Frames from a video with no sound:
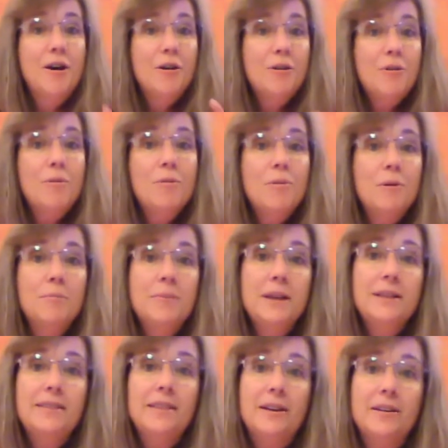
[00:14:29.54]
Who will
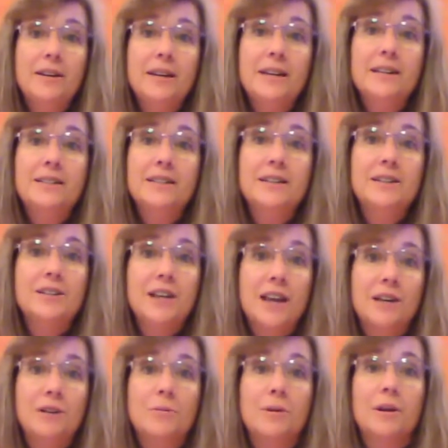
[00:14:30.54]
meet their needs in
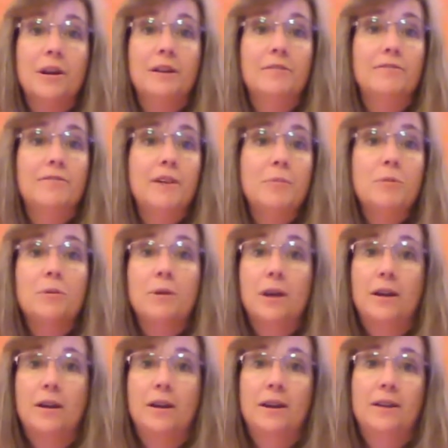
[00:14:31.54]
January and
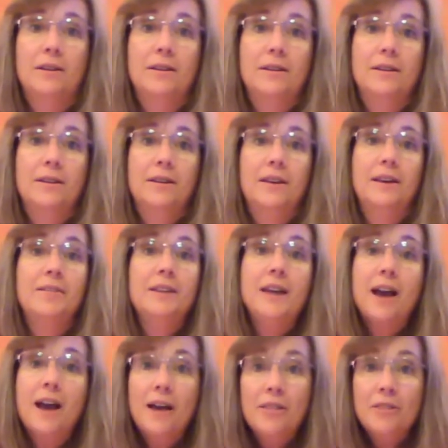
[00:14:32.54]
February and
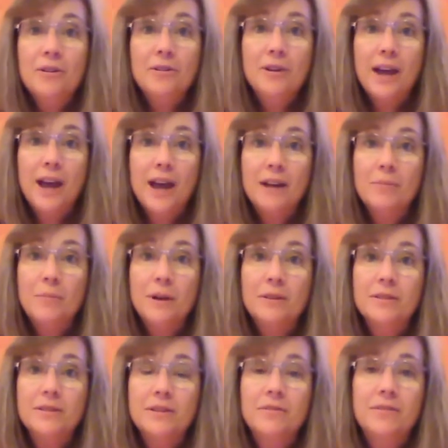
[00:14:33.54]
the other nine
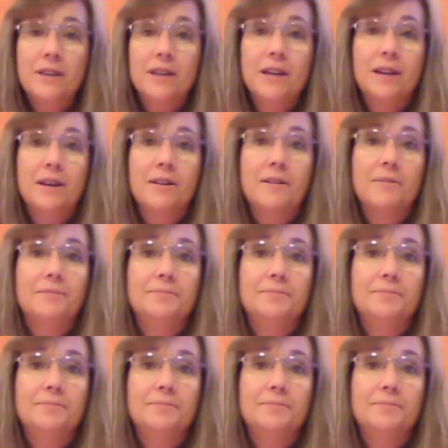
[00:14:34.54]
months of the year?